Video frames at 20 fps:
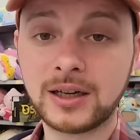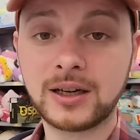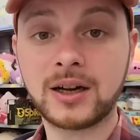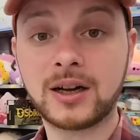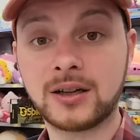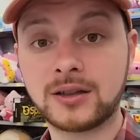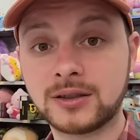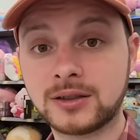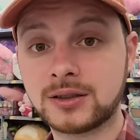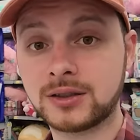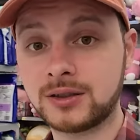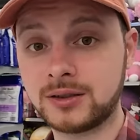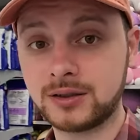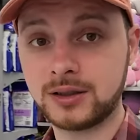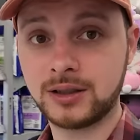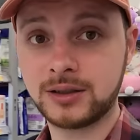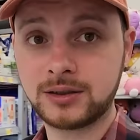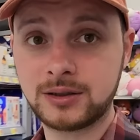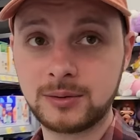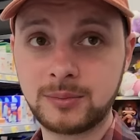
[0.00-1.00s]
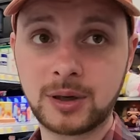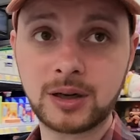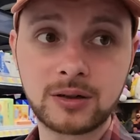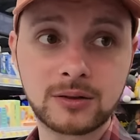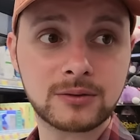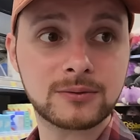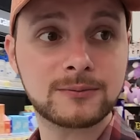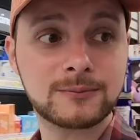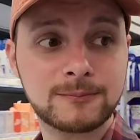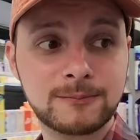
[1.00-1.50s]
I'll see you guys tomorrow.
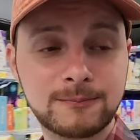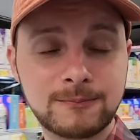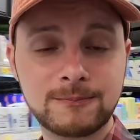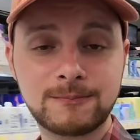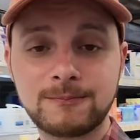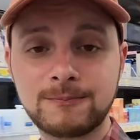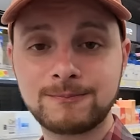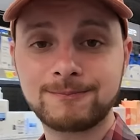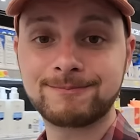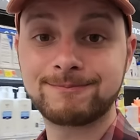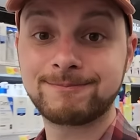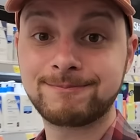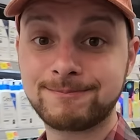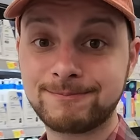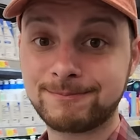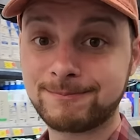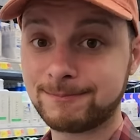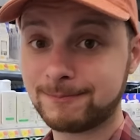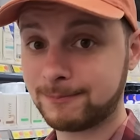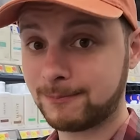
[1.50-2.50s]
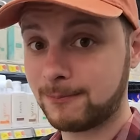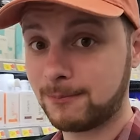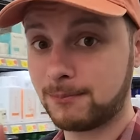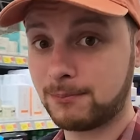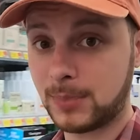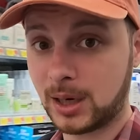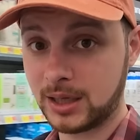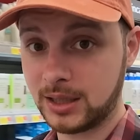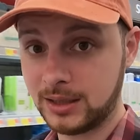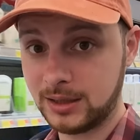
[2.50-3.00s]

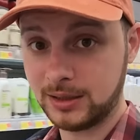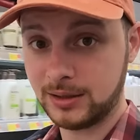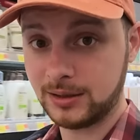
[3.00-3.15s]
Bye.